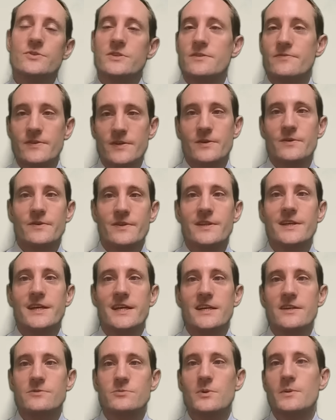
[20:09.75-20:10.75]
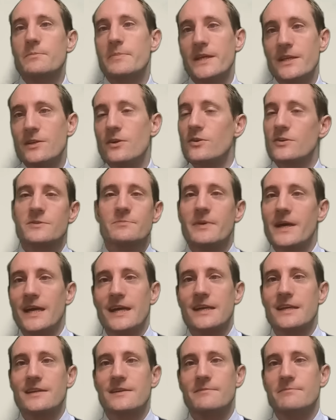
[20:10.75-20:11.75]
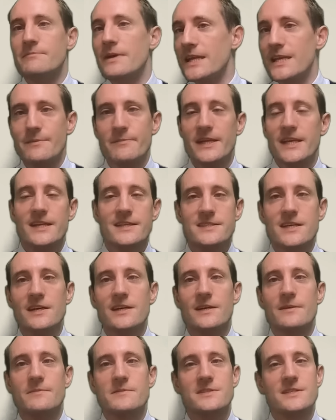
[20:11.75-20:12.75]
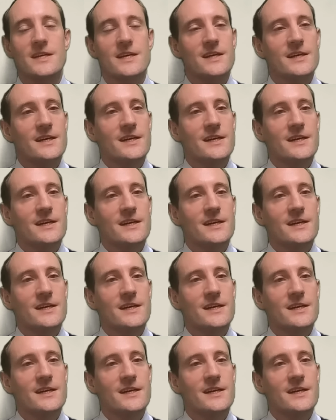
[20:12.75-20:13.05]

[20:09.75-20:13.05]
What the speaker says: difficult things will be knocked back many, many times.